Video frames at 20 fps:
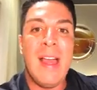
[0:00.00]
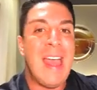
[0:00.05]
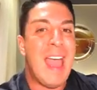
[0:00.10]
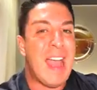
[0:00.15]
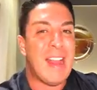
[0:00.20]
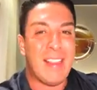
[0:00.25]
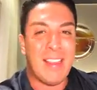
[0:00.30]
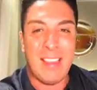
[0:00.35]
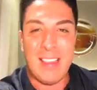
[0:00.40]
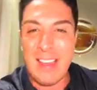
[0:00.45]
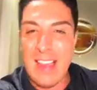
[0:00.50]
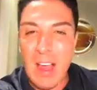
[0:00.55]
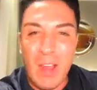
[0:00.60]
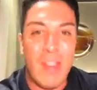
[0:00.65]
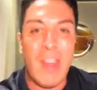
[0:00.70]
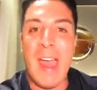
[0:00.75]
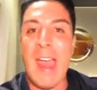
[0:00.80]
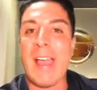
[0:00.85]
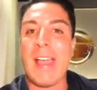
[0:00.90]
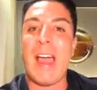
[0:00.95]
and sell
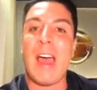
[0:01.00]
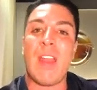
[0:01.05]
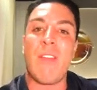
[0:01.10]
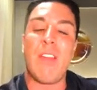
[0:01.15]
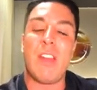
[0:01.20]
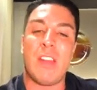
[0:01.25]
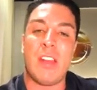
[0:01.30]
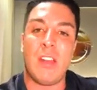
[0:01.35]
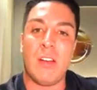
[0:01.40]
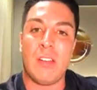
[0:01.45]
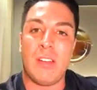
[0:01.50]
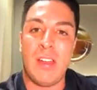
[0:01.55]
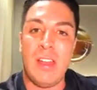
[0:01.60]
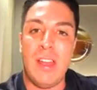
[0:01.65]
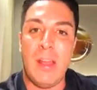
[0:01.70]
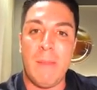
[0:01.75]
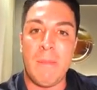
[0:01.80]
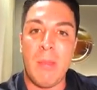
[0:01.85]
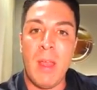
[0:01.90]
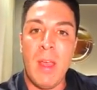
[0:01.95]
the heck out of it to your
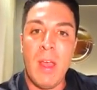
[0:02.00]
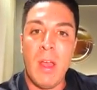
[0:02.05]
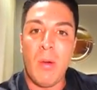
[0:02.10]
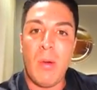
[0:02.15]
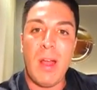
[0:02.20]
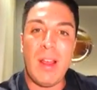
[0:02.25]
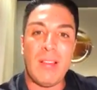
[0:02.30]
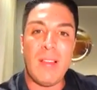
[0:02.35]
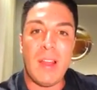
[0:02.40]
team, right?